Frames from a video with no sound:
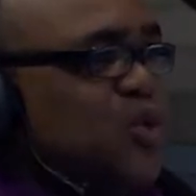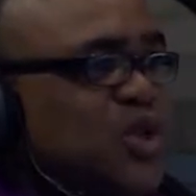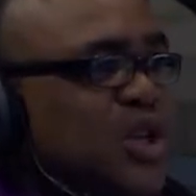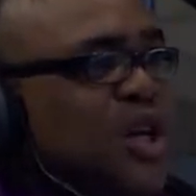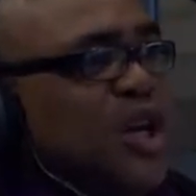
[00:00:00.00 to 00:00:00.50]
you
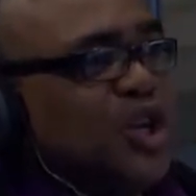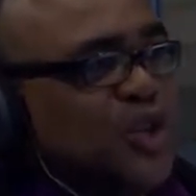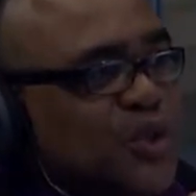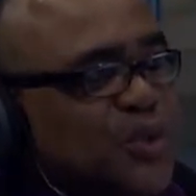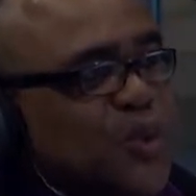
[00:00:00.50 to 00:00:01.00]
see,
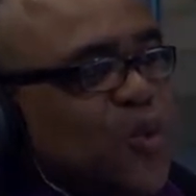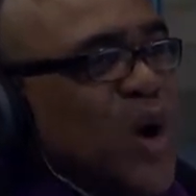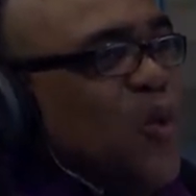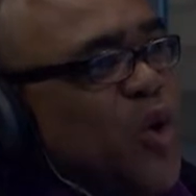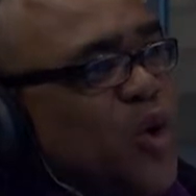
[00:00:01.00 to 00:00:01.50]

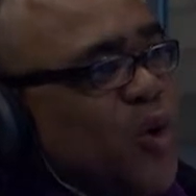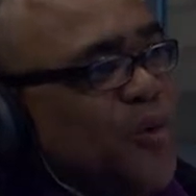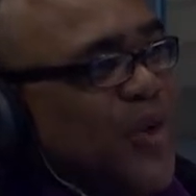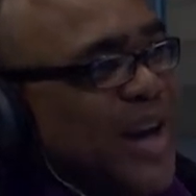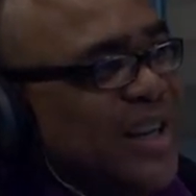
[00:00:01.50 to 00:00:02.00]
one way
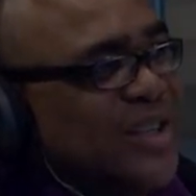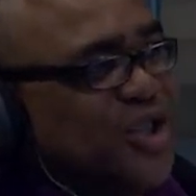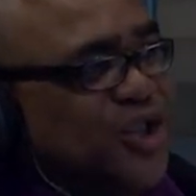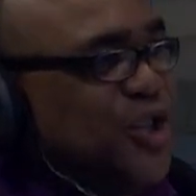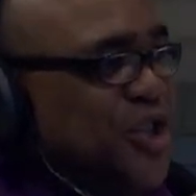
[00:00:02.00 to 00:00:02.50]
of
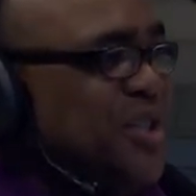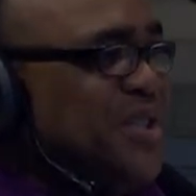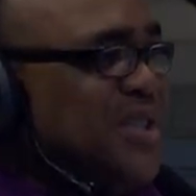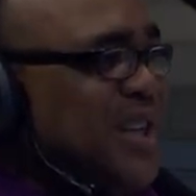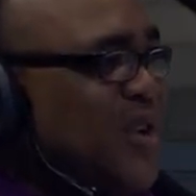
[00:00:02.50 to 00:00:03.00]
judging the